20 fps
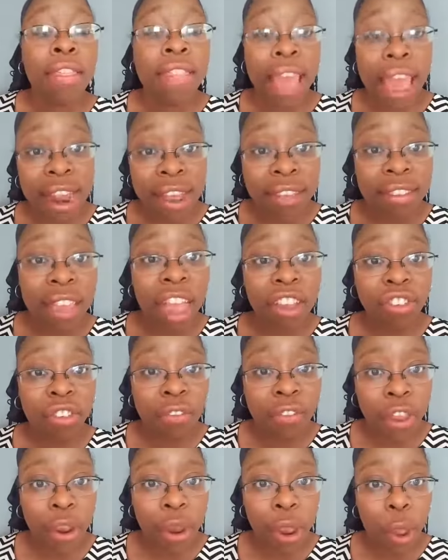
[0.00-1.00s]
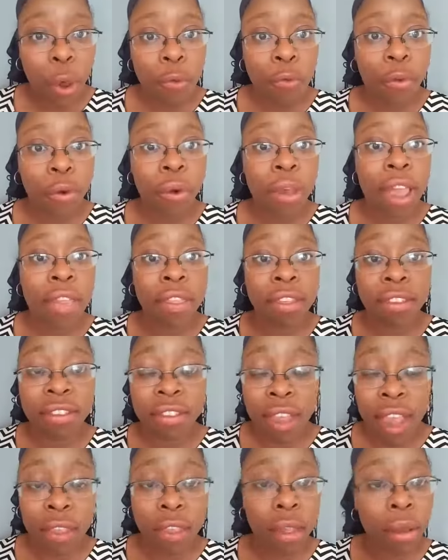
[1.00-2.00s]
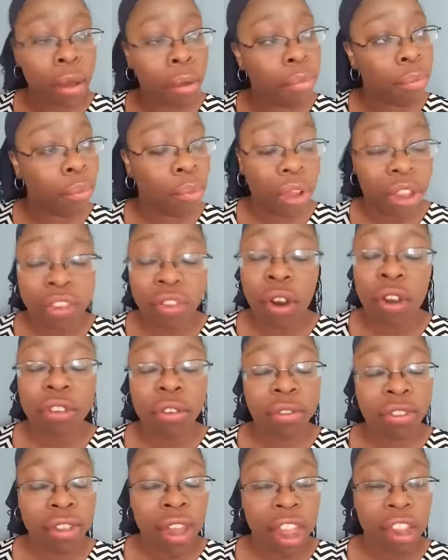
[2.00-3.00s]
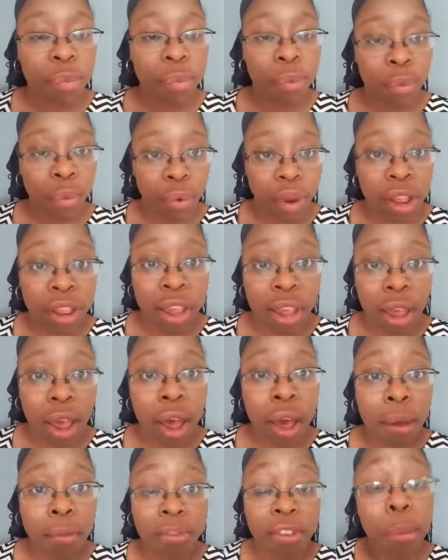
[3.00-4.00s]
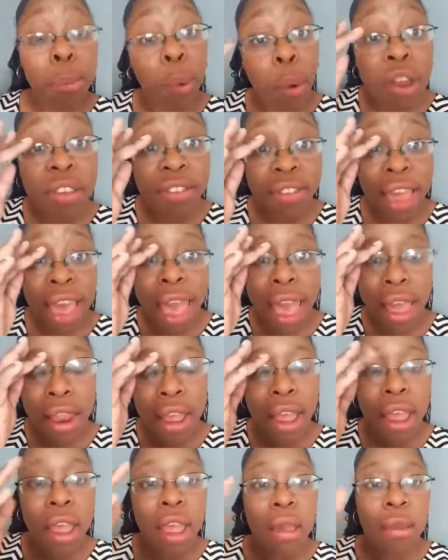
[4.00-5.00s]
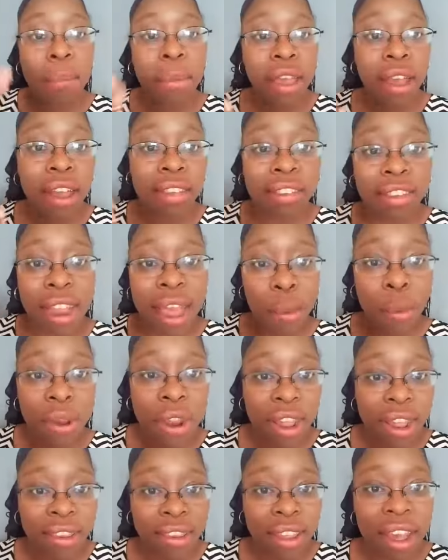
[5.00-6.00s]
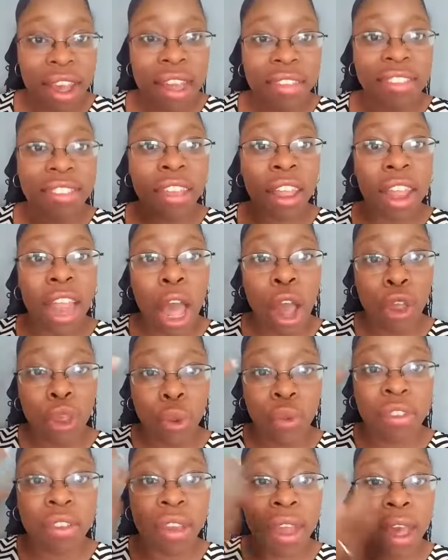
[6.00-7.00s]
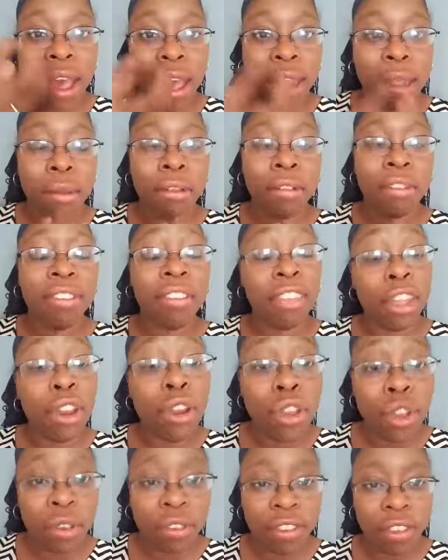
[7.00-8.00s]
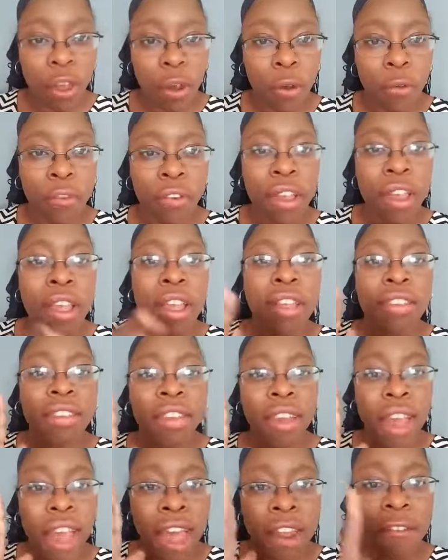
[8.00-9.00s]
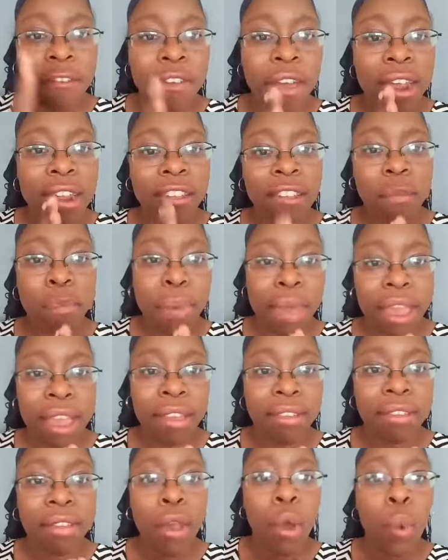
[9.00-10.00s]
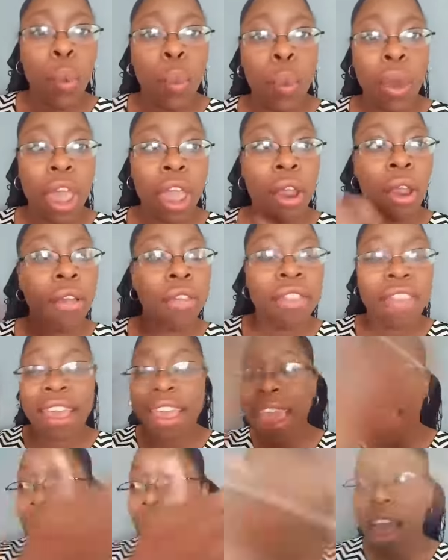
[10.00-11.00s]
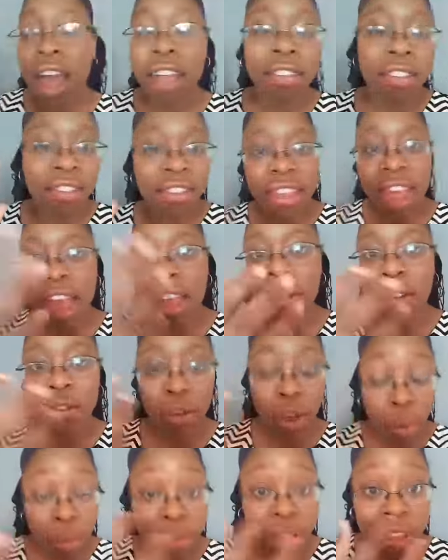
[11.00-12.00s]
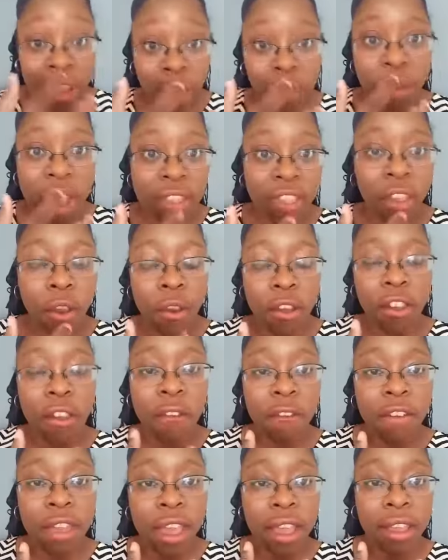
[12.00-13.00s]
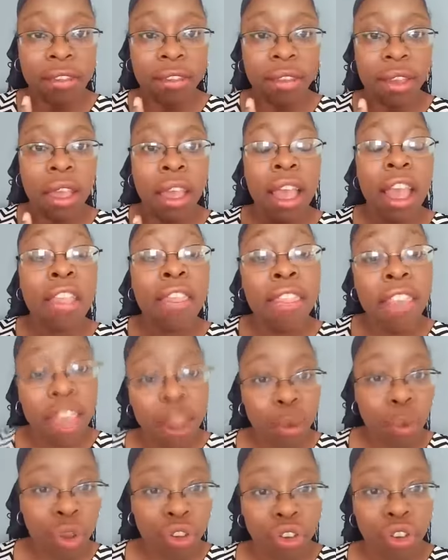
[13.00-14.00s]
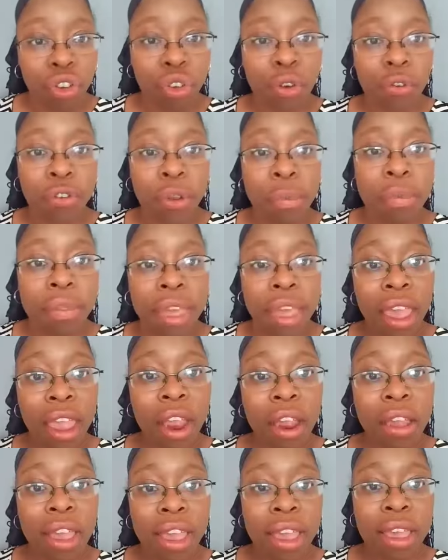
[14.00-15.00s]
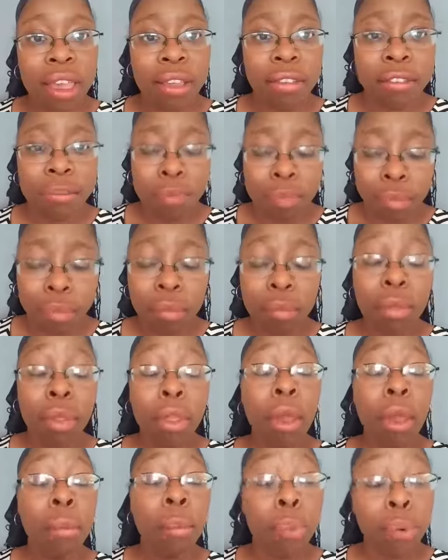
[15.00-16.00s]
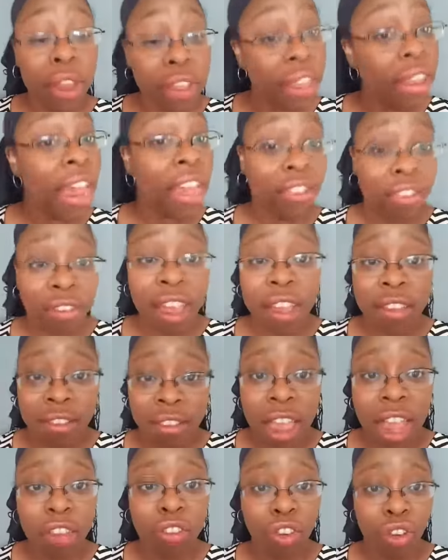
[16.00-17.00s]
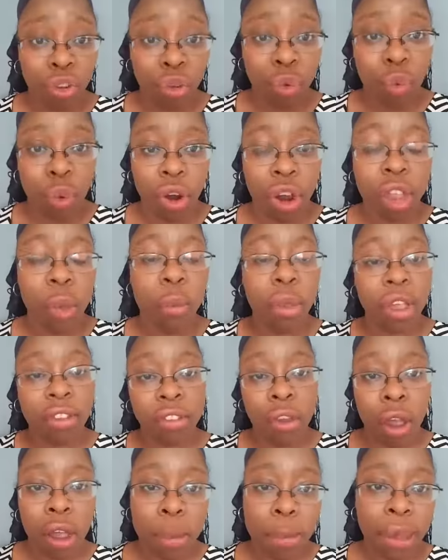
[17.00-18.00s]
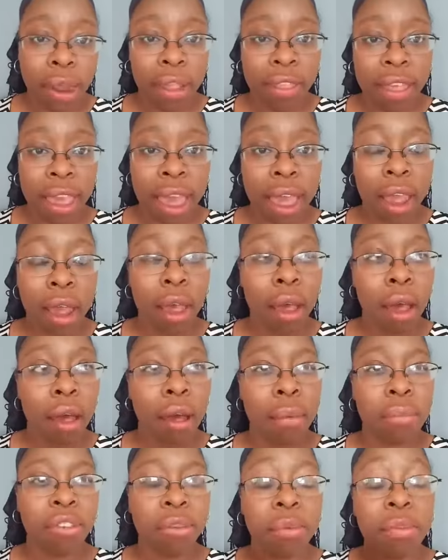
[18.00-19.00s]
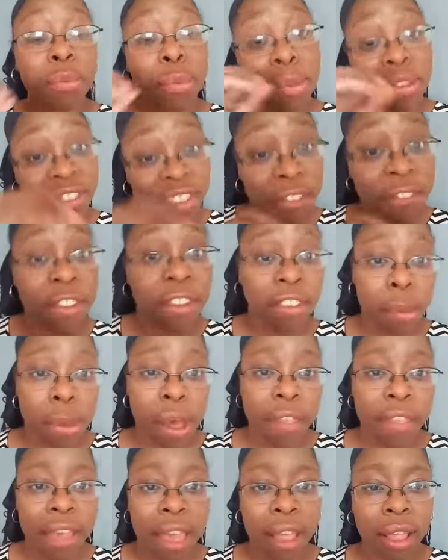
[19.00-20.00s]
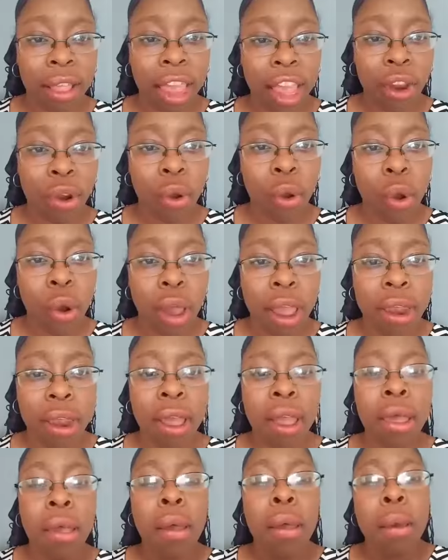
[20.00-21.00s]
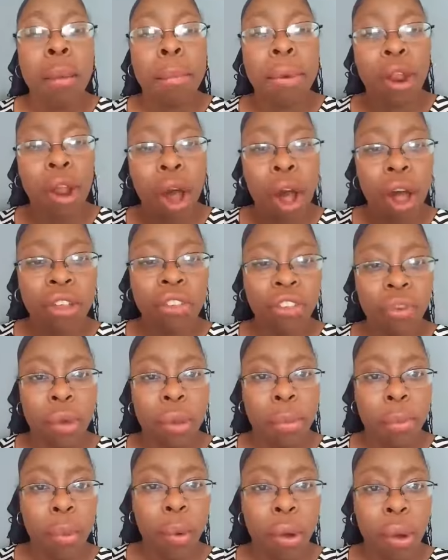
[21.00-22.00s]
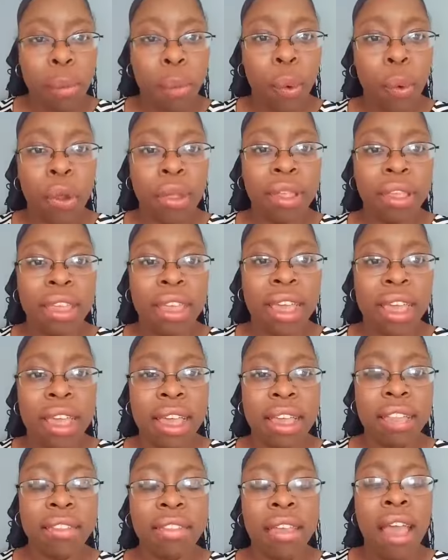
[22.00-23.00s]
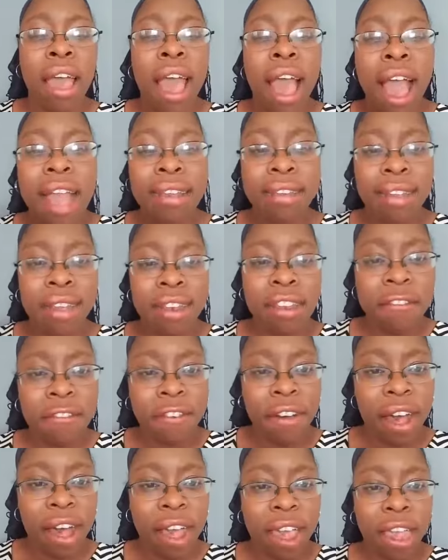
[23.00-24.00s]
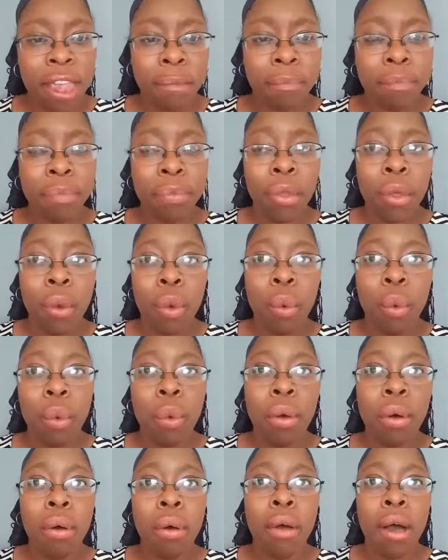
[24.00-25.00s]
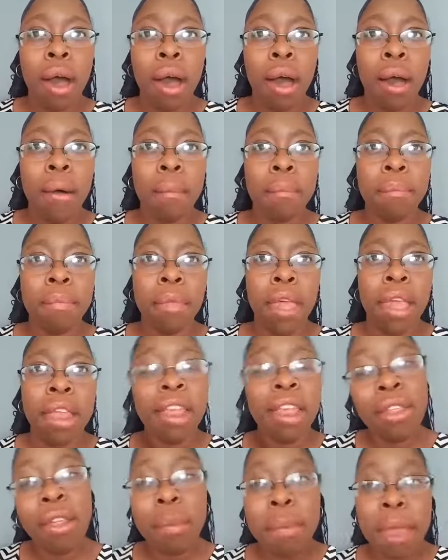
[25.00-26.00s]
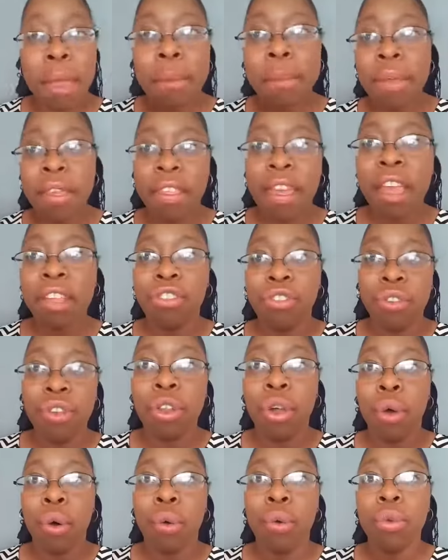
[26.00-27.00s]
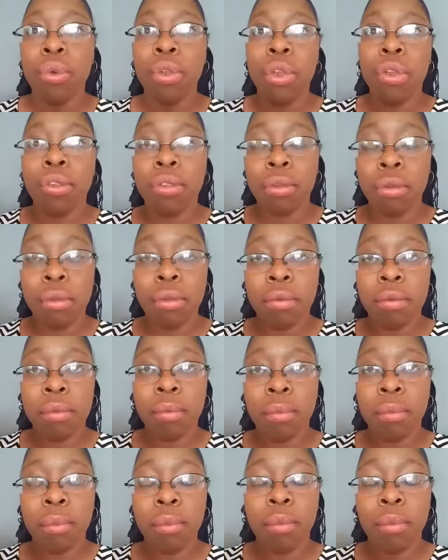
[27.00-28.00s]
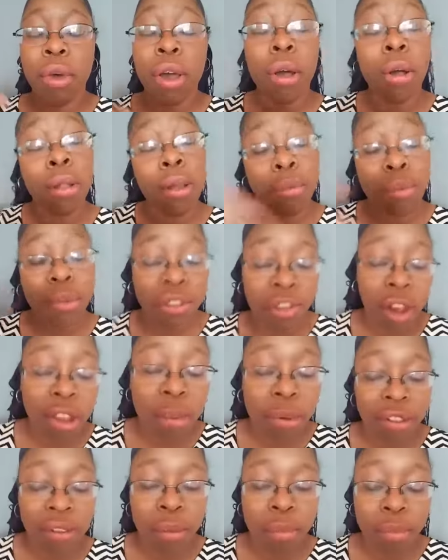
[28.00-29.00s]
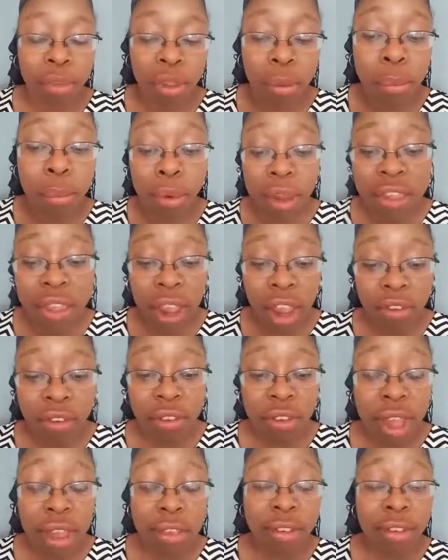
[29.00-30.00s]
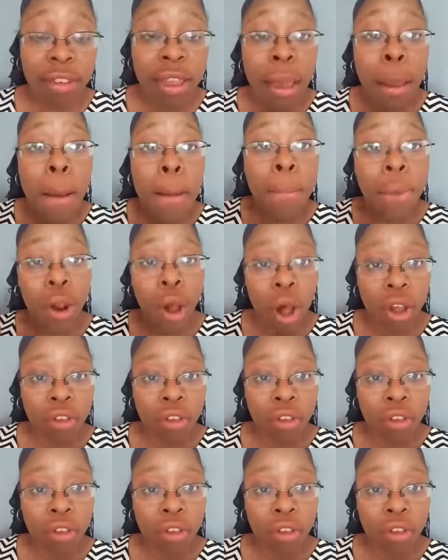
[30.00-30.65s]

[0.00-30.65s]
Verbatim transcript: That is actually very helpful, and the and the research and science really um, supports that because it, what it does is allow you to kind of center yourself to kind of find a space where the chaos is not completely right there in your face. Then what you do from there is breathing exercises actually do work, and we could talk about that um, some specifics about that later on. But also, and more importantly, is identifying, um, and then it may be that you know well, we talked about the breathing exercises, but